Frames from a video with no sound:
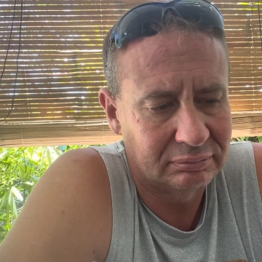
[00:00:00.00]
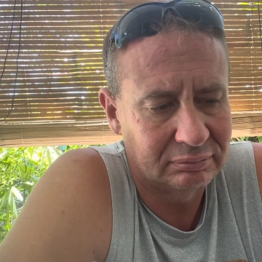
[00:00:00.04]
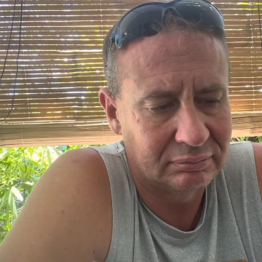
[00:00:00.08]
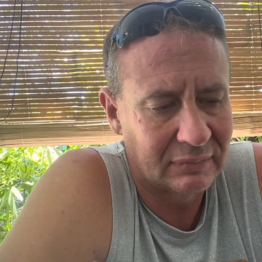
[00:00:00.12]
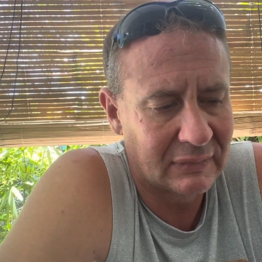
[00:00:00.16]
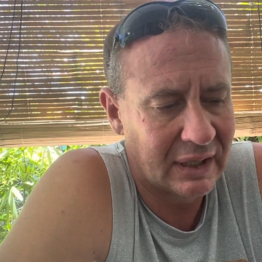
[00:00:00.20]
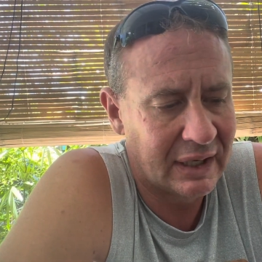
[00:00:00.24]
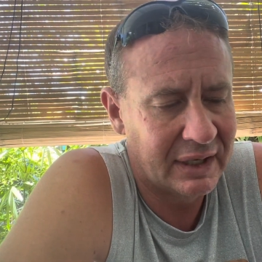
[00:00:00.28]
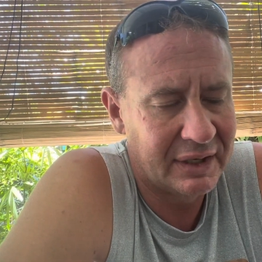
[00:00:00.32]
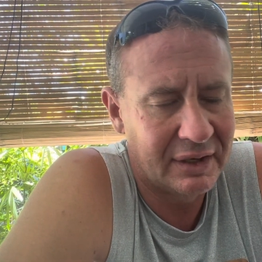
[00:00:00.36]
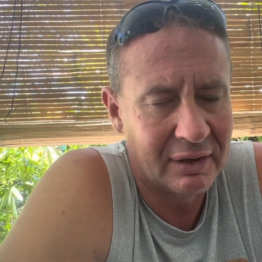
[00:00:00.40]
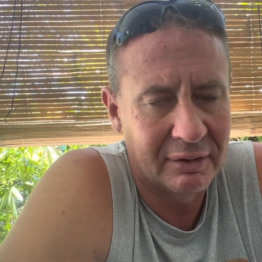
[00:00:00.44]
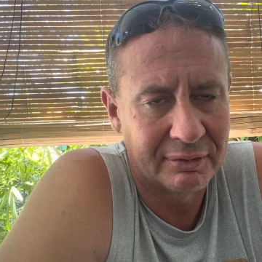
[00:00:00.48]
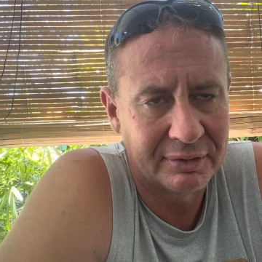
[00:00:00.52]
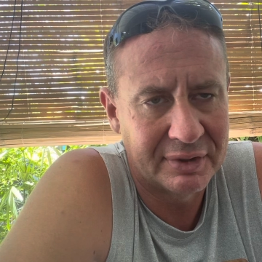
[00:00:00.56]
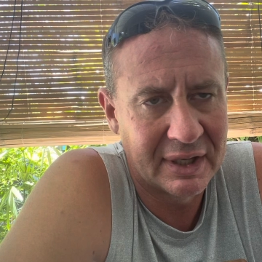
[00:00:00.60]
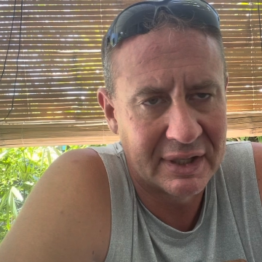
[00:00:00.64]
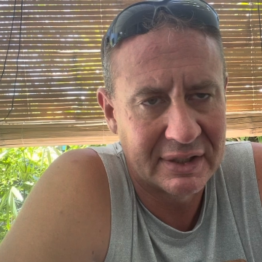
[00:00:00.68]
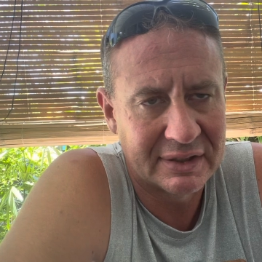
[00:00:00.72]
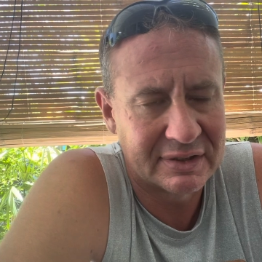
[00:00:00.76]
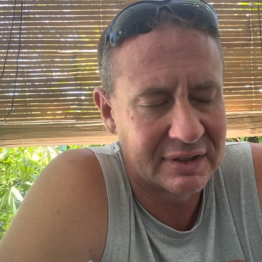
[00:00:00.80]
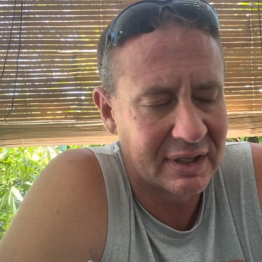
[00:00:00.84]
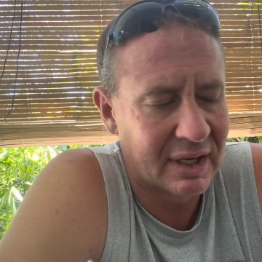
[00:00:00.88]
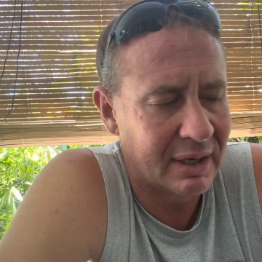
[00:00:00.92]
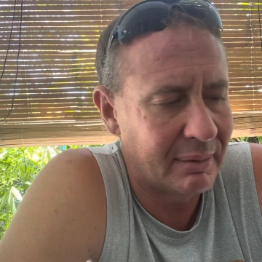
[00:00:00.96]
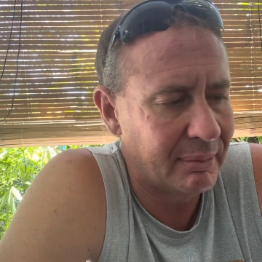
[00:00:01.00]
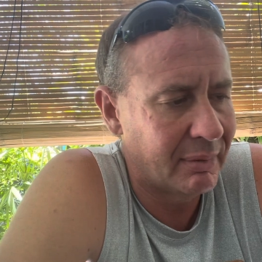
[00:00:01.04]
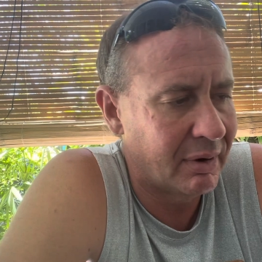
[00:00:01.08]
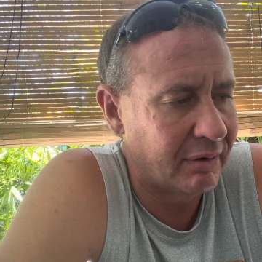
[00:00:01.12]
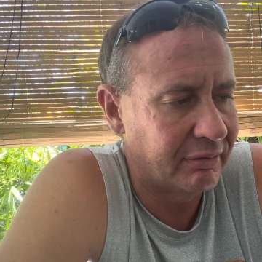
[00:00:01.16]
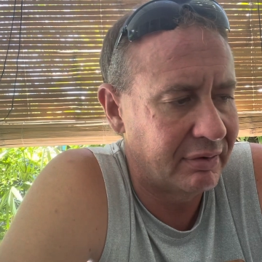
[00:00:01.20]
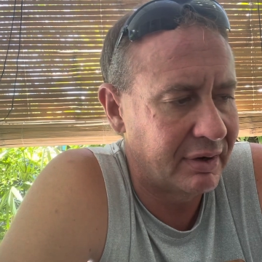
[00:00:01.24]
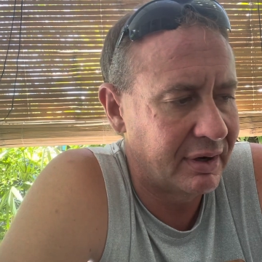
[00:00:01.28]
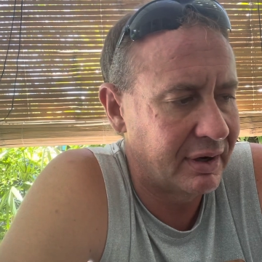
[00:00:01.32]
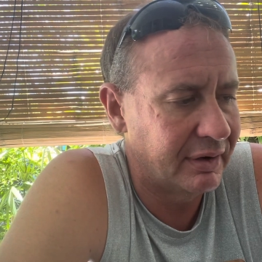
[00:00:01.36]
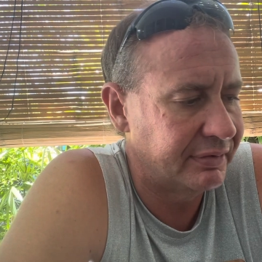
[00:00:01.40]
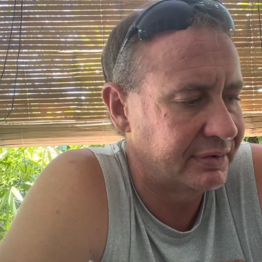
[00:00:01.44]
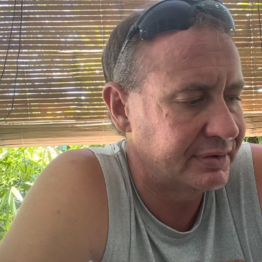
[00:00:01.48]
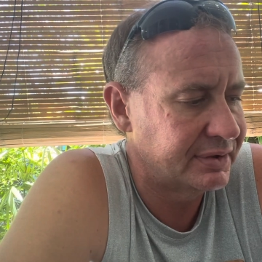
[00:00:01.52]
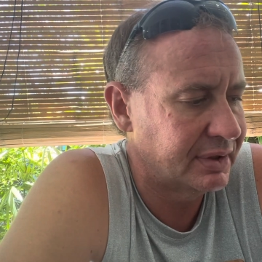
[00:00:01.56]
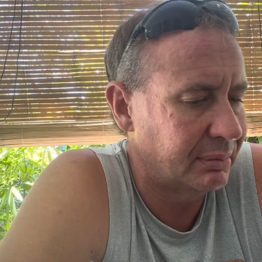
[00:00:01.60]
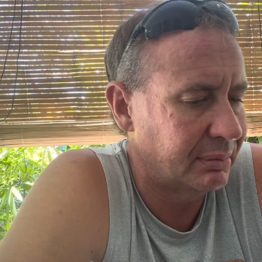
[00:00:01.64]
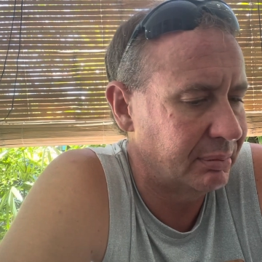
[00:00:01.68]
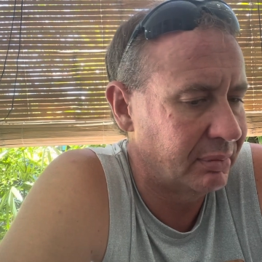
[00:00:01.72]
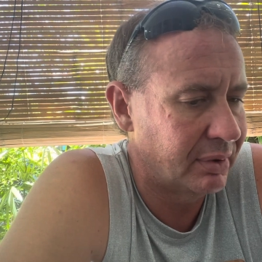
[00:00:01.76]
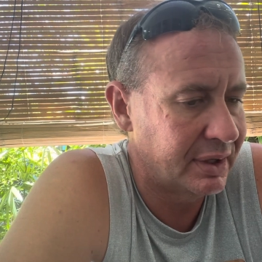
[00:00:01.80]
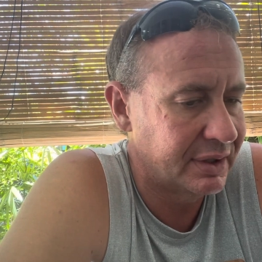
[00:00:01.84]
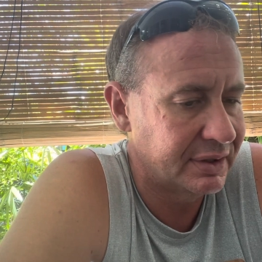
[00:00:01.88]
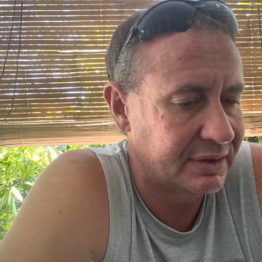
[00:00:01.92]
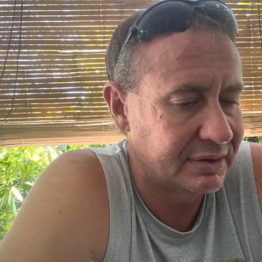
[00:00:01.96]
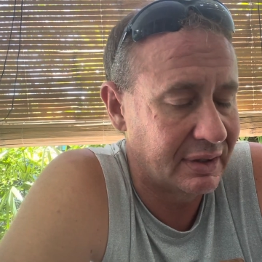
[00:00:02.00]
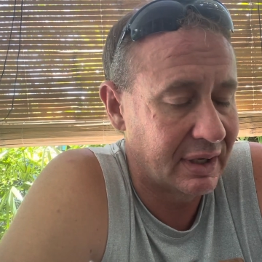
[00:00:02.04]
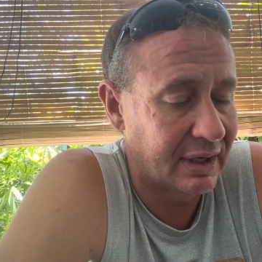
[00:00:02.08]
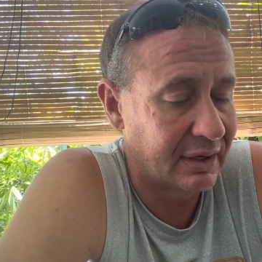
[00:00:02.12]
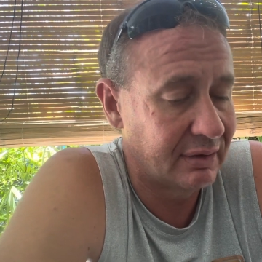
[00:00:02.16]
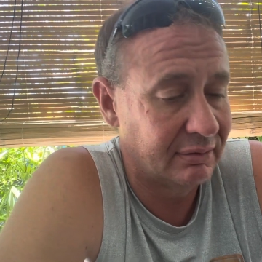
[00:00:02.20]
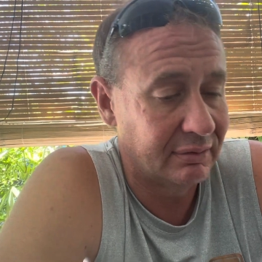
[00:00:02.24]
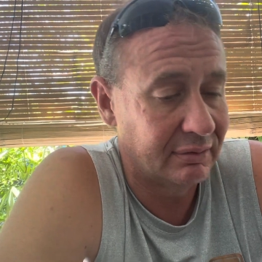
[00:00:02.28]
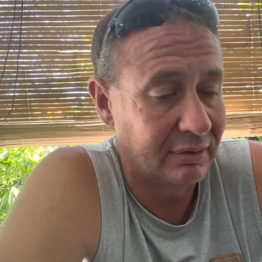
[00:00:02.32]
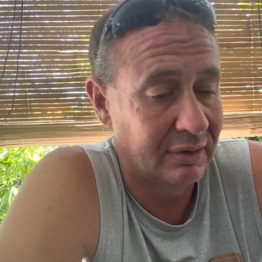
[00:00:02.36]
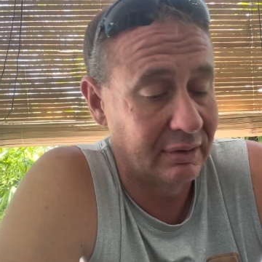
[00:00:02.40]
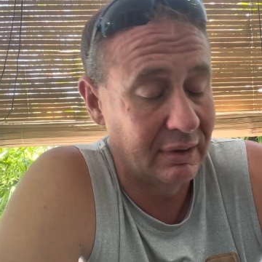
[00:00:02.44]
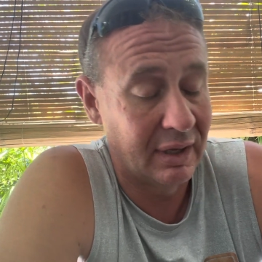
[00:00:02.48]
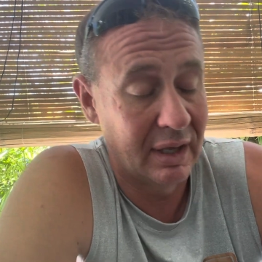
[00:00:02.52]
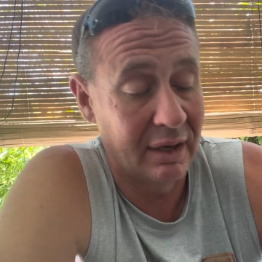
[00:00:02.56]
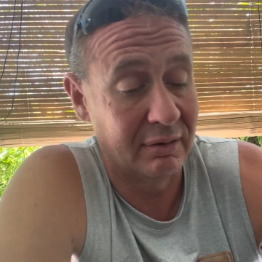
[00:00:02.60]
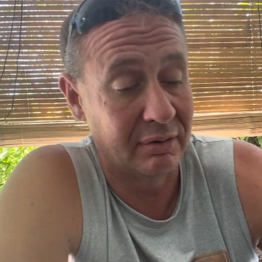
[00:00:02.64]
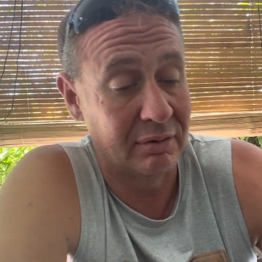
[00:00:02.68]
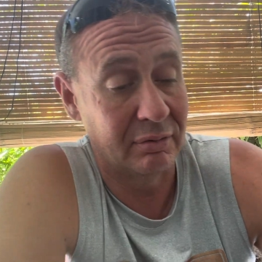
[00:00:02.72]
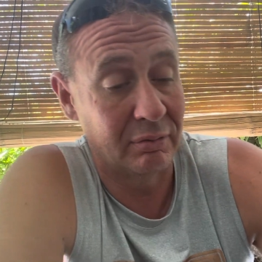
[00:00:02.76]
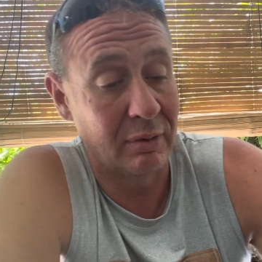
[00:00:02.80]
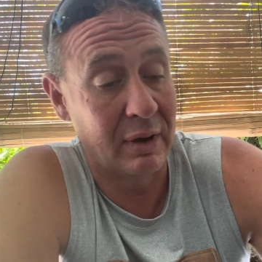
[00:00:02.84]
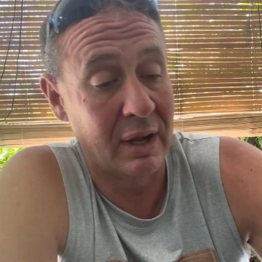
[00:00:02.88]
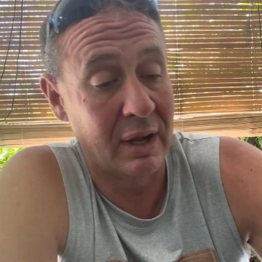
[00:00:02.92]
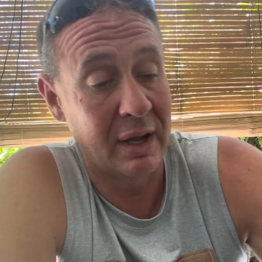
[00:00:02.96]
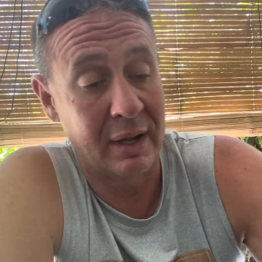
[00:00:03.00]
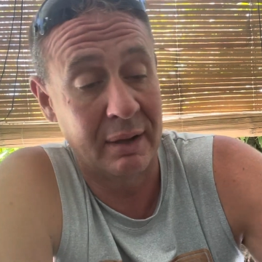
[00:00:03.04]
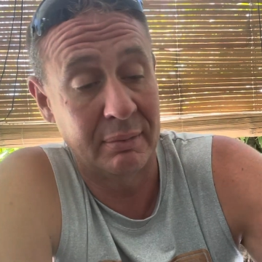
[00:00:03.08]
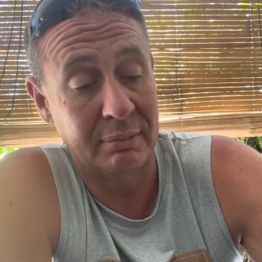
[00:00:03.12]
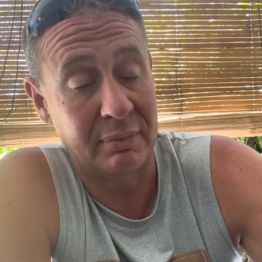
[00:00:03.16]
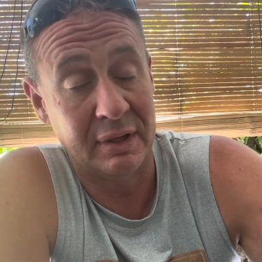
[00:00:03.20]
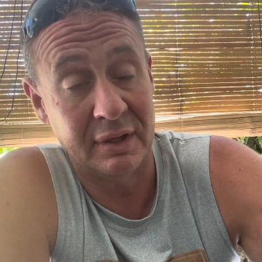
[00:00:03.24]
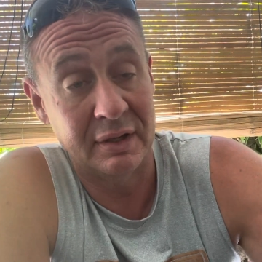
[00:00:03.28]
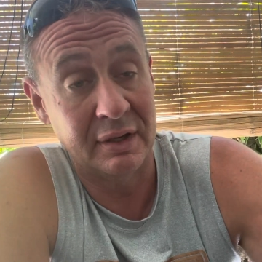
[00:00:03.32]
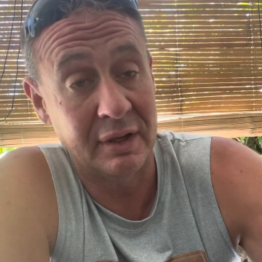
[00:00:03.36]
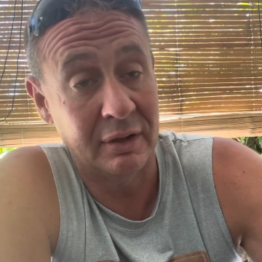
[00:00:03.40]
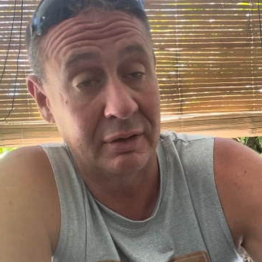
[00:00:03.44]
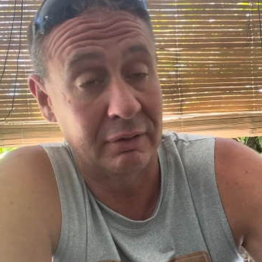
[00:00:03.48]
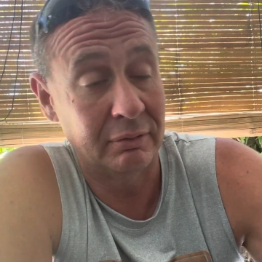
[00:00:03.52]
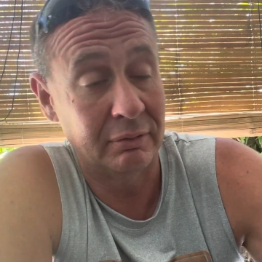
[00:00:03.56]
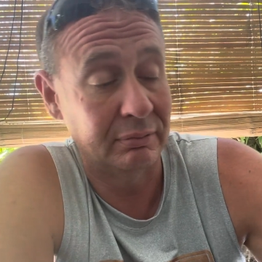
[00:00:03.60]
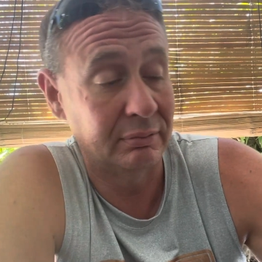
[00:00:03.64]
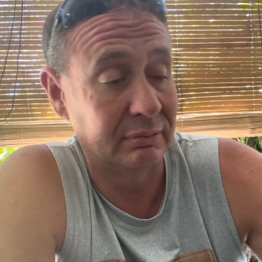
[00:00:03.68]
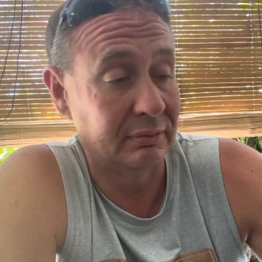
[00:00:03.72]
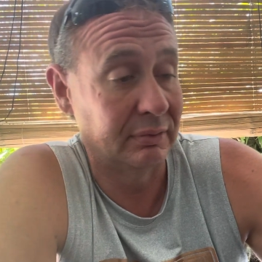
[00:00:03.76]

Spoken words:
it don't taste the same over here for some reason. I don't know why, but it don't.